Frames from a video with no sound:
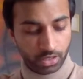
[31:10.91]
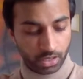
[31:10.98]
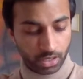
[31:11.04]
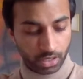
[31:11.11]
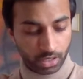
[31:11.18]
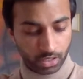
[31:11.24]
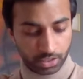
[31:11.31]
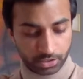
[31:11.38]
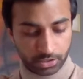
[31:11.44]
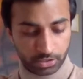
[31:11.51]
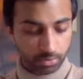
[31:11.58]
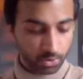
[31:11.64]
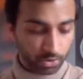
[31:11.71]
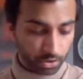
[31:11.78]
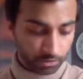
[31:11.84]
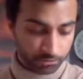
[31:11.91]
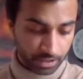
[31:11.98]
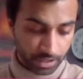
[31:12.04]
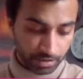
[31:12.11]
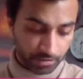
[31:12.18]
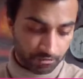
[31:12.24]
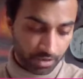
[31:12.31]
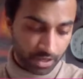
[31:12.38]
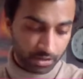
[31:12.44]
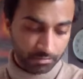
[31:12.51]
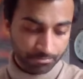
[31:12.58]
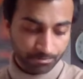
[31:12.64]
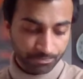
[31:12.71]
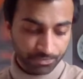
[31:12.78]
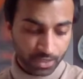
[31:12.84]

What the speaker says: of the event.